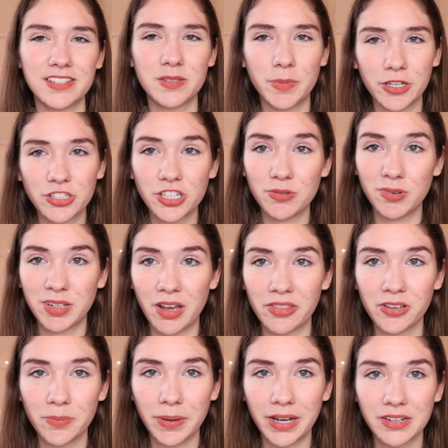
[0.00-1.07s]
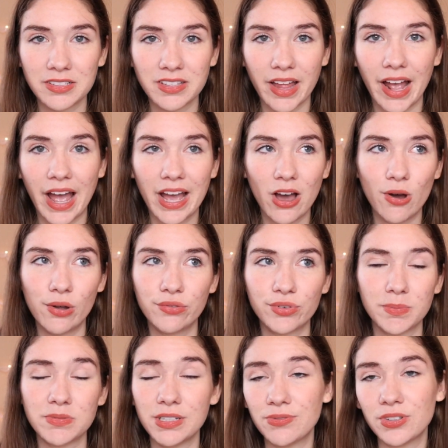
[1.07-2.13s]
especially when other pairs that I own
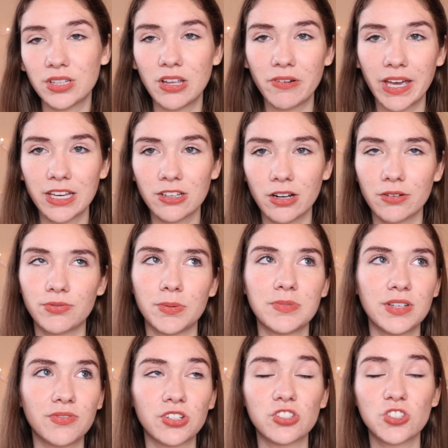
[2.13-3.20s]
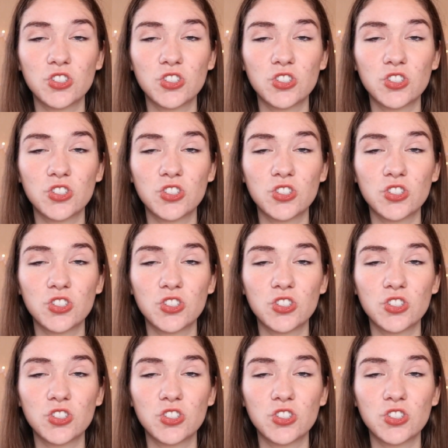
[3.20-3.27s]
from different locations or from different